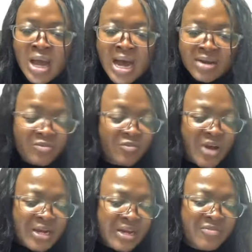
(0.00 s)
And if you
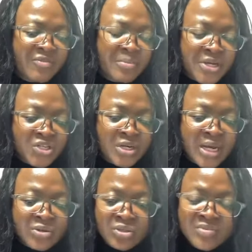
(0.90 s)
find the information there
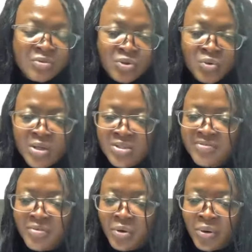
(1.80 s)
useful, do well to
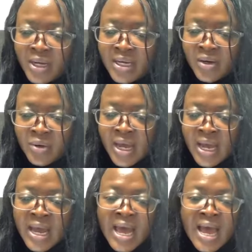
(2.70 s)
follow it, okay?